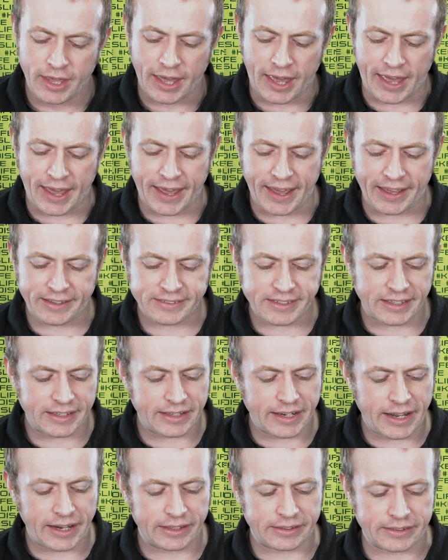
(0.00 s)
Uh, is it
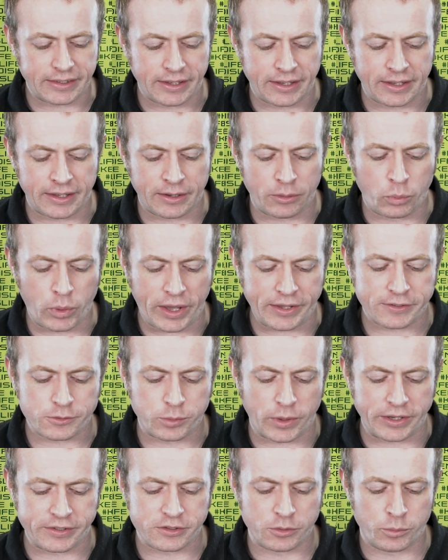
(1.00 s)
like the West
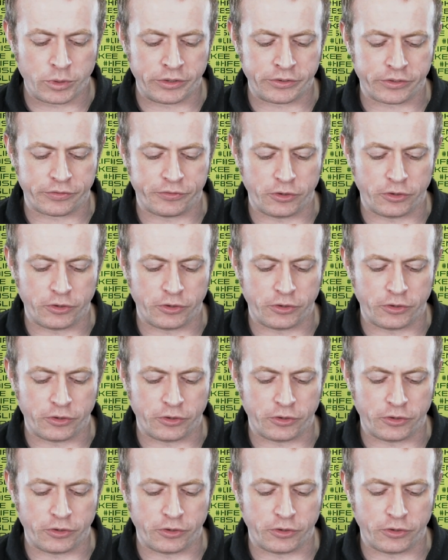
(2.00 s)
where someone's a